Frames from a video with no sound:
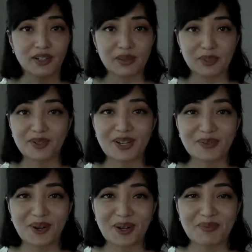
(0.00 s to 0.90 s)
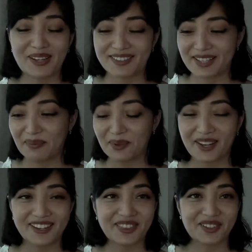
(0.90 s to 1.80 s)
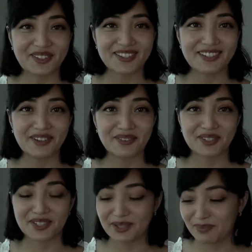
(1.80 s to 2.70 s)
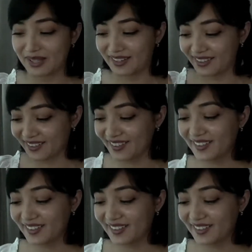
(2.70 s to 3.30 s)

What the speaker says: Let me drink water because I'm getting thirsty of just speaking.